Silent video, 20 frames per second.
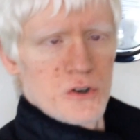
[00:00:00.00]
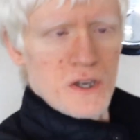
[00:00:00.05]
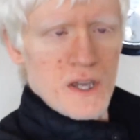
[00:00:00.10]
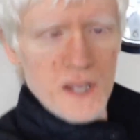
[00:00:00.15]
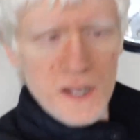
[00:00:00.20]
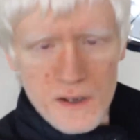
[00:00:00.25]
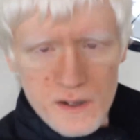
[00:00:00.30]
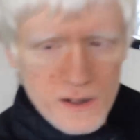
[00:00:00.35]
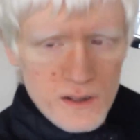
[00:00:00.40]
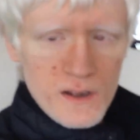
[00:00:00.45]

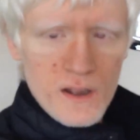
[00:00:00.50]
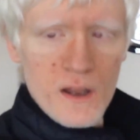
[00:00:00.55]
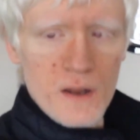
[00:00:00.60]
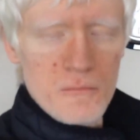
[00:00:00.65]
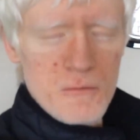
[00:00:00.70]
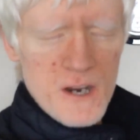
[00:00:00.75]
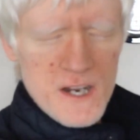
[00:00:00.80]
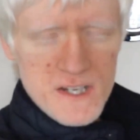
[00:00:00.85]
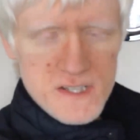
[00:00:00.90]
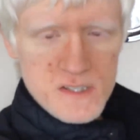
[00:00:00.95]
Okay,
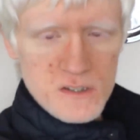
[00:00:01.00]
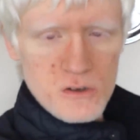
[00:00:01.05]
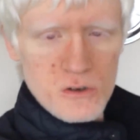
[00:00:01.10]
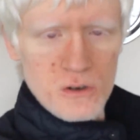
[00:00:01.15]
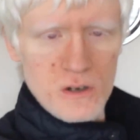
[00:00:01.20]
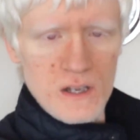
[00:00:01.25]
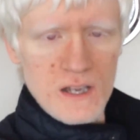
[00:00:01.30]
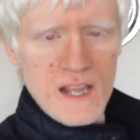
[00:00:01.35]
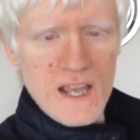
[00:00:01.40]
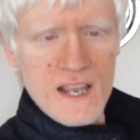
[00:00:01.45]
I'm ready to
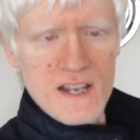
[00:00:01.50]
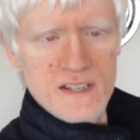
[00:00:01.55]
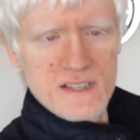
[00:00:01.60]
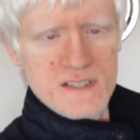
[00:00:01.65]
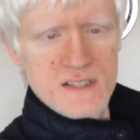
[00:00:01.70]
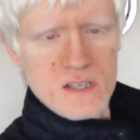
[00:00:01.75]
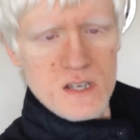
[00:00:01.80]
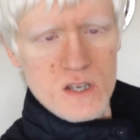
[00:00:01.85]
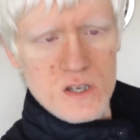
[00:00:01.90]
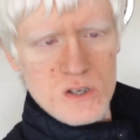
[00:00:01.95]
go,
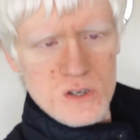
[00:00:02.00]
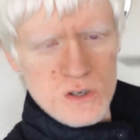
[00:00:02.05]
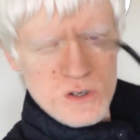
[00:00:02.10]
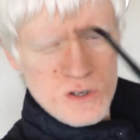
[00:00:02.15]
let's